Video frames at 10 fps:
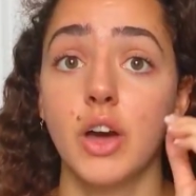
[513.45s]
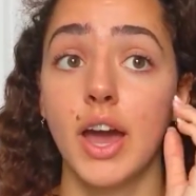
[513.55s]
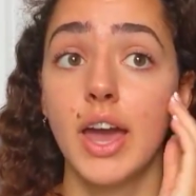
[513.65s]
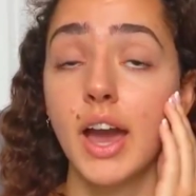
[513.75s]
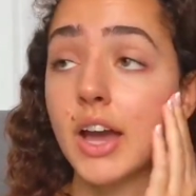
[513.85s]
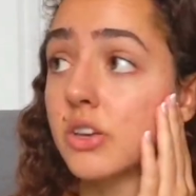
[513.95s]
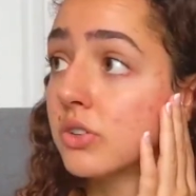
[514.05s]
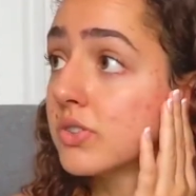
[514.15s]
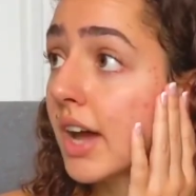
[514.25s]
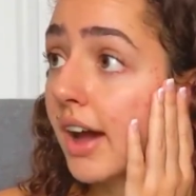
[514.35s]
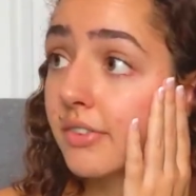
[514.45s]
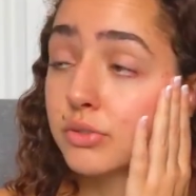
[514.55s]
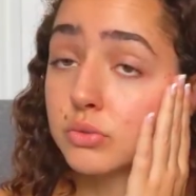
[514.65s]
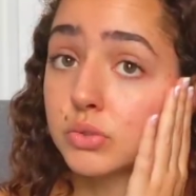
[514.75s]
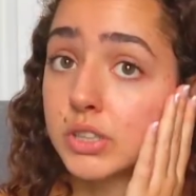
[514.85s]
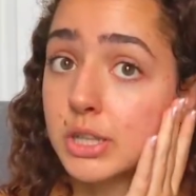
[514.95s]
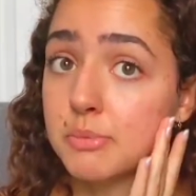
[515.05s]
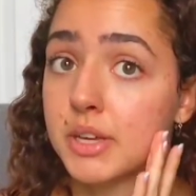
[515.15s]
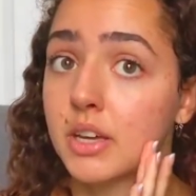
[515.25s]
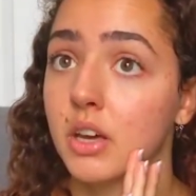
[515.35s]
I used to have really
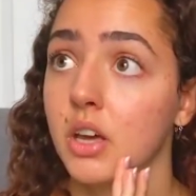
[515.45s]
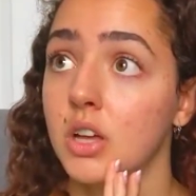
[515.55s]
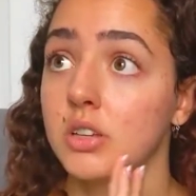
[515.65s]
big